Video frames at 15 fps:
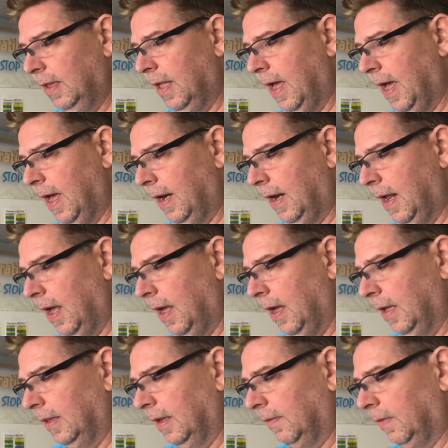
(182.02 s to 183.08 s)
then
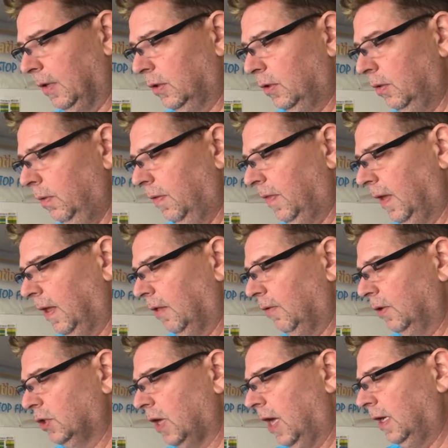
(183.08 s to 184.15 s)
uh, there were two
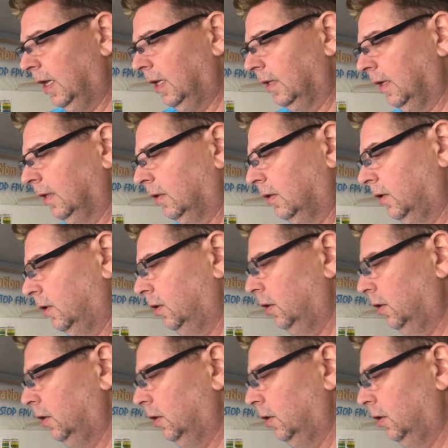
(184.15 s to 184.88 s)
things which I needed to